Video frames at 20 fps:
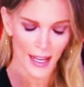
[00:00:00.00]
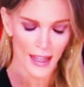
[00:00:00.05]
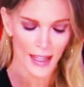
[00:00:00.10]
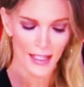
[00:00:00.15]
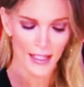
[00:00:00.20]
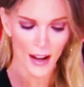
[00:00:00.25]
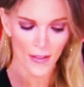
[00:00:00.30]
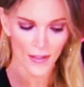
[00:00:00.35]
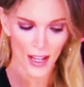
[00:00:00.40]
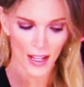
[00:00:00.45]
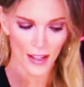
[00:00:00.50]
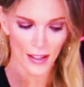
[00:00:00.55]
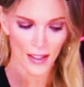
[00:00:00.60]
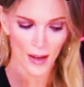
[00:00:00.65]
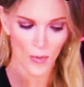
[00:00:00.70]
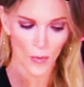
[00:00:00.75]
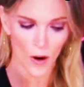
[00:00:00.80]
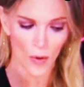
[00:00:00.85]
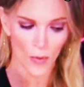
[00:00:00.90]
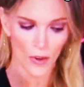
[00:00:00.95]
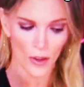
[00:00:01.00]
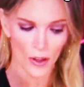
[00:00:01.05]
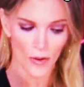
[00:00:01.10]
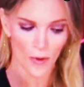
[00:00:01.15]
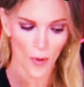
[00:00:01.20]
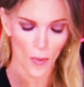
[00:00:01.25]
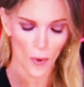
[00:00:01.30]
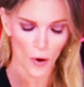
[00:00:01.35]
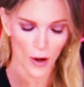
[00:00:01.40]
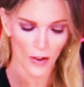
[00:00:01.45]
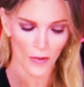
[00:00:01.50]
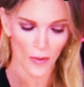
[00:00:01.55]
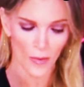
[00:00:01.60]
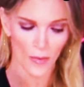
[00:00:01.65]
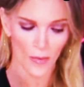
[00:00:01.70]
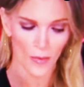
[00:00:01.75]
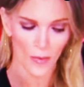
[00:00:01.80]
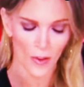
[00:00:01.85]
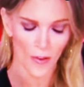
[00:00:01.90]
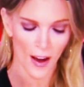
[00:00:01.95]
This dovetails somewhat with the reporting
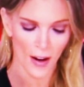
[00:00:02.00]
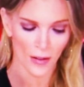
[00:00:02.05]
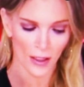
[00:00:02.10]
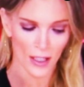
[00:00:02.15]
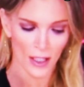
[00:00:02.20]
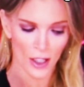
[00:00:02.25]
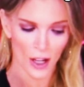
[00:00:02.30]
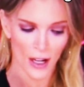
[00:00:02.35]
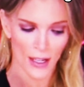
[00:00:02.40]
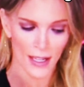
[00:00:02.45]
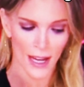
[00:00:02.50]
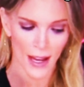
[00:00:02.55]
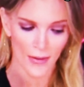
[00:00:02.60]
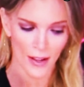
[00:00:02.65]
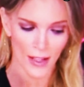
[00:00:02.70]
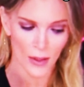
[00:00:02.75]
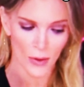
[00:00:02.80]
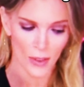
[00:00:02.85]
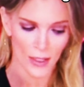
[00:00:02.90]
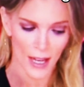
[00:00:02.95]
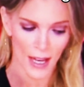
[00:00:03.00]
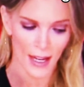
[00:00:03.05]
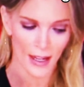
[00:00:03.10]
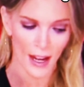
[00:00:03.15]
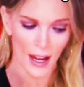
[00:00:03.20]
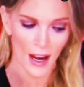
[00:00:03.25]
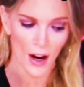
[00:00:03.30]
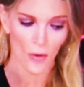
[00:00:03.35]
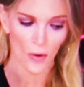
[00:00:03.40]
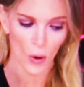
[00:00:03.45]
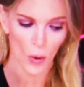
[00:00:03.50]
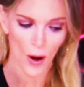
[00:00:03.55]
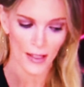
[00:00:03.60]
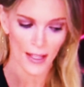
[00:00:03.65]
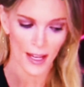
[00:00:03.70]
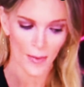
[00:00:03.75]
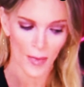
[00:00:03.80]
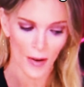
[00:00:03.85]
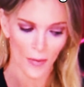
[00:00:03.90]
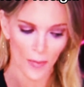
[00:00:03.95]
from the Federalist Sean Davis, who said
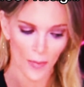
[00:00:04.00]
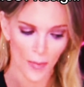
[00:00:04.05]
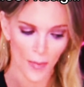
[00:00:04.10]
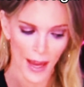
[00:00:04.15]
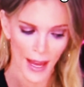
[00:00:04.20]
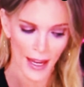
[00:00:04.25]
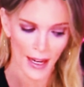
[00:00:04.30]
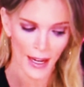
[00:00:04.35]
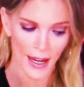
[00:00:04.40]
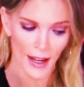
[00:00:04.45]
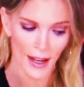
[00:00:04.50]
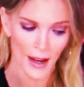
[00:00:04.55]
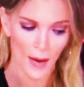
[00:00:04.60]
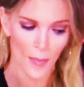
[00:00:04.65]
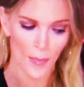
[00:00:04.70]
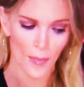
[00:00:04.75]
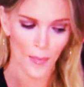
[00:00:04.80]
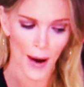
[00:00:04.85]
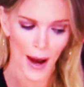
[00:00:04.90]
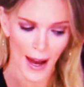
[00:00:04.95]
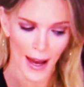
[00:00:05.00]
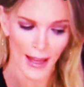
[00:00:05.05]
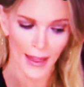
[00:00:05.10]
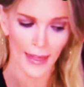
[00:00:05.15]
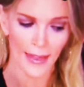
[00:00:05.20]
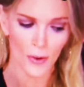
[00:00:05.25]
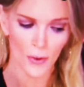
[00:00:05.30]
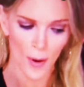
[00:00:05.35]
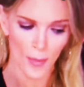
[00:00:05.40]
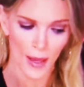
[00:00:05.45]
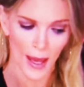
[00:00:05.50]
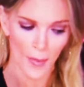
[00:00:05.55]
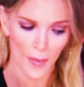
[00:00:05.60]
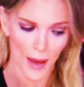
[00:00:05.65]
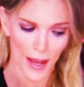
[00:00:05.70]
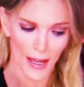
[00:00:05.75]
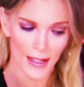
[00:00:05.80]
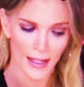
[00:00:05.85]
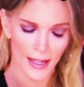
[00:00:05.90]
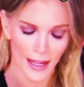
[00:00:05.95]
requests had been made by the Trump
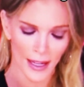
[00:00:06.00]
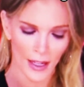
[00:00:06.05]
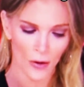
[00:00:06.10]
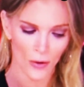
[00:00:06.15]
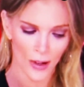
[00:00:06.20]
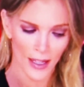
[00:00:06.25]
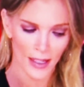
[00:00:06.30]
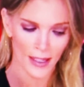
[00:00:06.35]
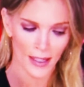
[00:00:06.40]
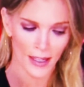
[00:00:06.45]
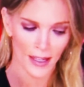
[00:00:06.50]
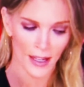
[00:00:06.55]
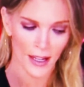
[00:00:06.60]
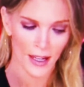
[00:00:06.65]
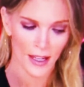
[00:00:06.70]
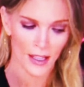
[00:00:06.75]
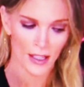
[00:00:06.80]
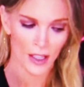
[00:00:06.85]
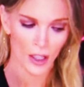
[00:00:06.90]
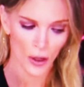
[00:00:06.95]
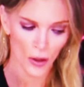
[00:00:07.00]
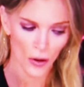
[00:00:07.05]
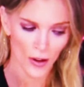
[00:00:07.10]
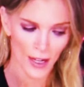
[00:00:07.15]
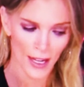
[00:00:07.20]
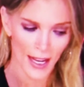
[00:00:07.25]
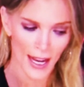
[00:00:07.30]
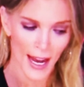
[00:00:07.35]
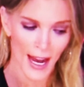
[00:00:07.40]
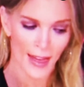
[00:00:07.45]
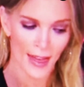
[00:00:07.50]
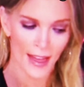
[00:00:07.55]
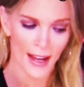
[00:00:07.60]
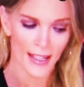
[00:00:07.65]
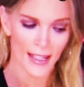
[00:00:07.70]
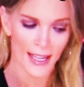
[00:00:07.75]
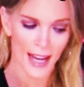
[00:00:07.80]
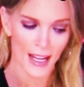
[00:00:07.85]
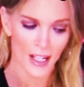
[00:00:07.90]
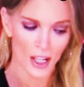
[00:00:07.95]
campaign to increase security and
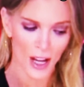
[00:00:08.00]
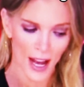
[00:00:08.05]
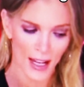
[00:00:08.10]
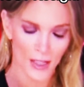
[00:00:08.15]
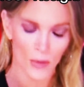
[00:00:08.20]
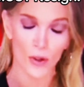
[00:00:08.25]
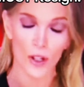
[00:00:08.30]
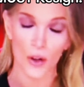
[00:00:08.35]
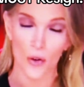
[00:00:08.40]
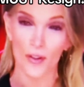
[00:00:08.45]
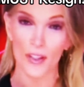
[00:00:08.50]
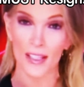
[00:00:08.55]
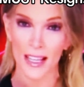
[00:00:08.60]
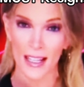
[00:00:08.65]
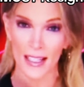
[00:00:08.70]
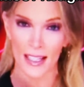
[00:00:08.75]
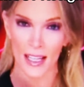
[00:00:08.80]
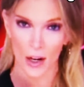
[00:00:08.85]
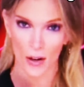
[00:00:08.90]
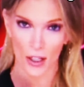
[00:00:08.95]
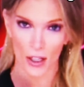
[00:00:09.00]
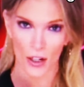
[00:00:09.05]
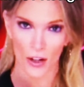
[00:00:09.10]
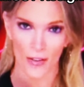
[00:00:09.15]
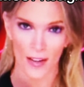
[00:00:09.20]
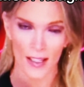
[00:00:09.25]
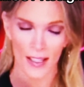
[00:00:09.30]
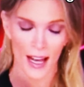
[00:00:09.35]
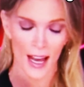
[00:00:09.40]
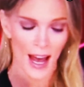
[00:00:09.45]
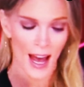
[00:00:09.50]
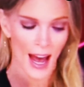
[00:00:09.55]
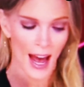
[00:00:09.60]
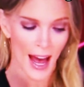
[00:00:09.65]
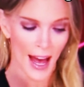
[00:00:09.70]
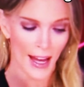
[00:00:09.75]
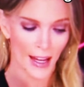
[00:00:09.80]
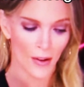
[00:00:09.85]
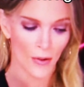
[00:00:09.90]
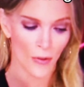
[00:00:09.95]
that DHS, which oversees Secret Service,
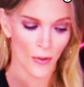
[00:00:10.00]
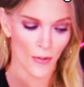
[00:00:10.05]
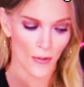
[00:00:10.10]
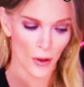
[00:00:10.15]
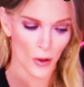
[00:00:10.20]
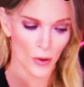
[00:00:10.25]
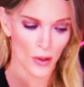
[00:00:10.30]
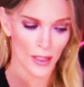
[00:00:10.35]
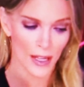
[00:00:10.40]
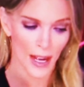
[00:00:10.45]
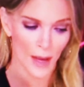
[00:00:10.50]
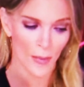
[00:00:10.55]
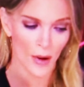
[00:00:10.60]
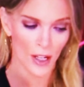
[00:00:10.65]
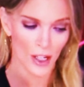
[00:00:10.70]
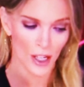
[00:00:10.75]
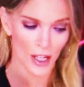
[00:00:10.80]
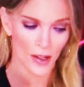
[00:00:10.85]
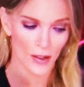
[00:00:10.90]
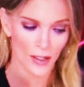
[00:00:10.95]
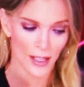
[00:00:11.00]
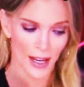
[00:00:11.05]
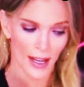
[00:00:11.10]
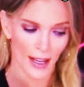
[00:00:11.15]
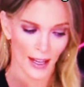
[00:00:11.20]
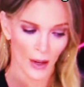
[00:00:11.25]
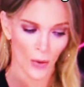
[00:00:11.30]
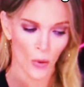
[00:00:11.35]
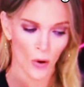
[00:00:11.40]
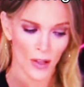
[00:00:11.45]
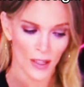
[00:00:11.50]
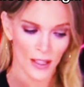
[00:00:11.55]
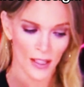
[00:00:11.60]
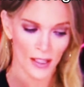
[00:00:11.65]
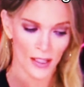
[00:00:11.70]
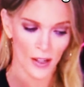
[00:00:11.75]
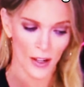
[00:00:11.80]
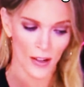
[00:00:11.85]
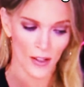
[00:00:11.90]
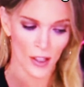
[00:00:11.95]
had refused. Dan Bongino saying it was the
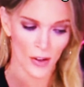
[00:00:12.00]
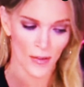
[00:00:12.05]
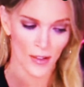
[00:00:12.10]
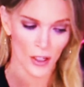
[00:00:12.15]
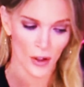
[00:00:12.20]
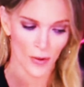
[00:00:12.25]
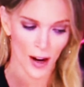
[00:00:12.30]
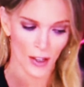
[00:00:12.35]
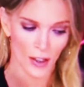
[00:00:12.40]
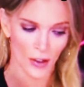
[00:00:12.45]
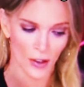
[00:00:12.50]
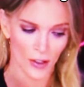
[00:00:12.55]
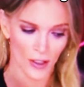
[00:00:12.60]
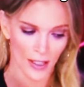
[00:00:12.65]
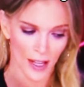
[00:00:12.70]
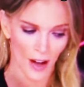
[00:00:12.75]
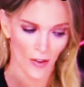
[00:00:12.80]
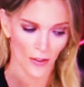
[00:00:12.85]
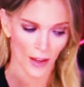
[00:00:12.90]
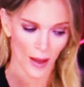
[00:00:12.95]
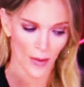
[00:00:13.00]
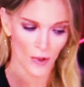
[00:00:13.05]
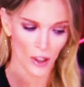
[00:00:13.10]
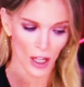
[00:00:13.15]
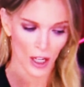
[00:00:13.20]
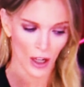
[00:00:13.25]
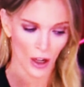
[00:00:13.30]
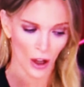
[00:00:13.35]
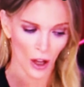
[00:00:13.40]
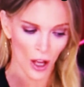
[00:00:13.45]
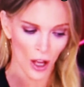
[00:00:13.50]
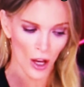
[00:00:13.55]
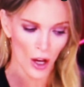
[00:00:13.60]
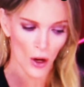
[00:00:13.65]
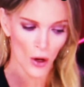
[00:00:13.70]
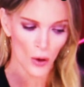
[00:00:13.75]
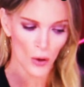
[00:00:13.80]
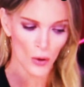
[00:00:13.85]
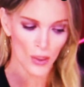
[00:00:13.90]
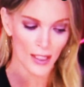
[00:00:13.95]
Secret Service director herself, Kim Cheatle,
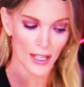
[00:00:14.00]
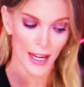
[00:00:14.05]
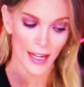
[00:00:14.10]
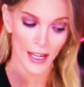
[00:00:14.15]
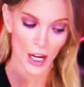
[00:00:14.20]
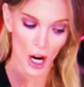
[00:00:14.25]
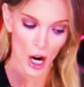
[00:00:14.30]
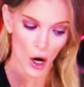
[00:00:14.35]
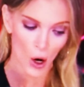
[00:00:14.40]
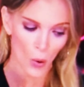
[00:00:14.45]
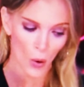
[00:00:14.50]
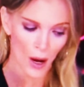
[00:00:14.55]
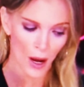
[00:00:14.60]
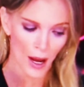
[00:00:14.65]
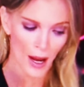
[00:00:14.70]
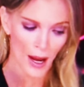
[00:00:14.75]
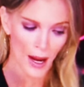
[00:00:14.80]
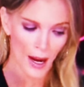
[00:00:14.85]
who said no.